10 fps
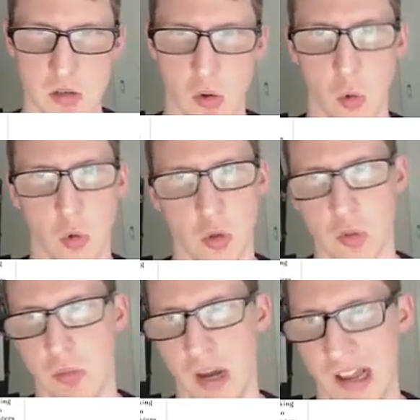or you
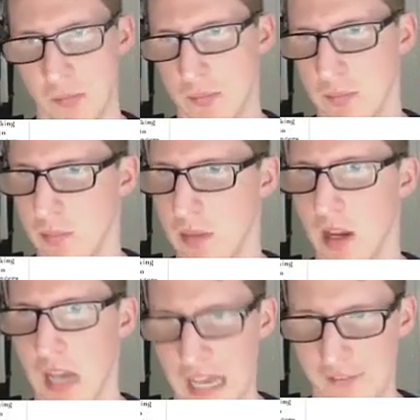might
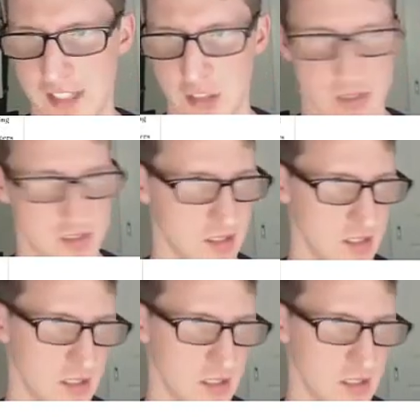have interest in.